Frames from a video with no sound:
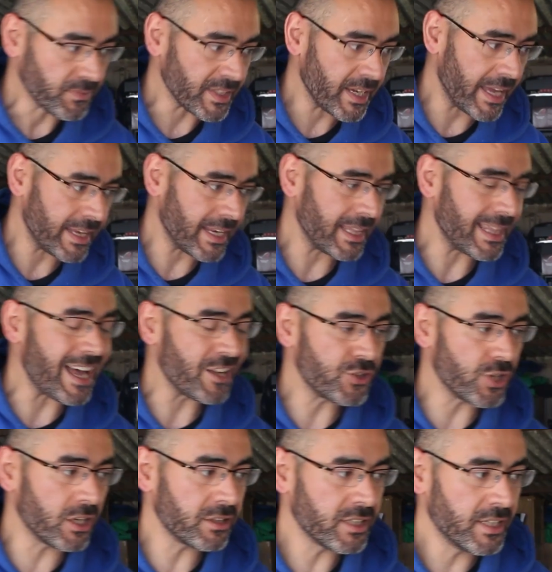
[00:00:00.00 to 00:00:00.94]
And a
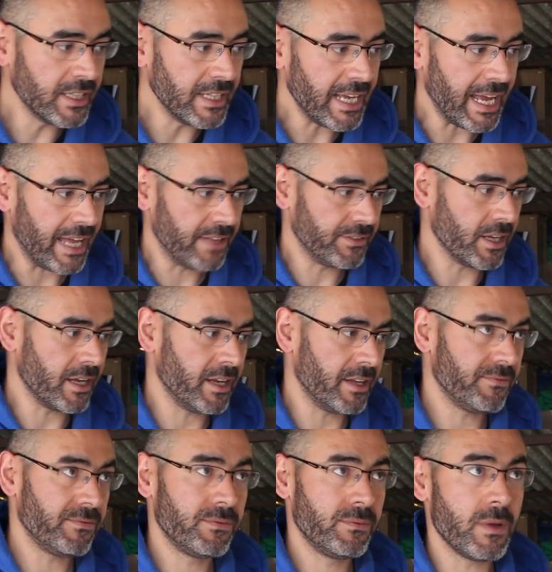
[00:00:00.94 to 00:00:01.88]
light on, and
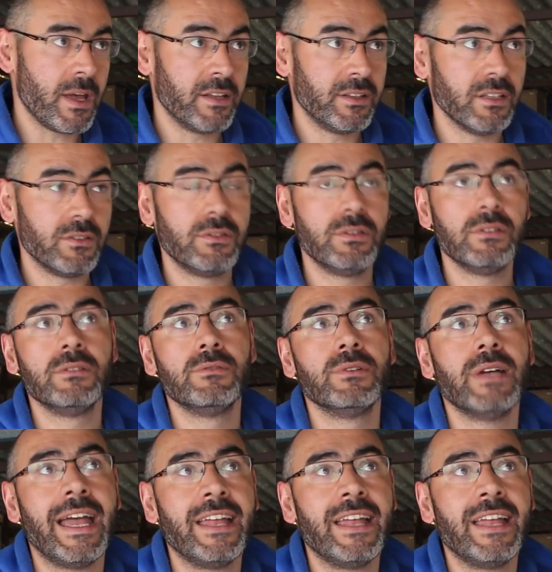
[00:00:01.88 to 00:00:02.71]
the 2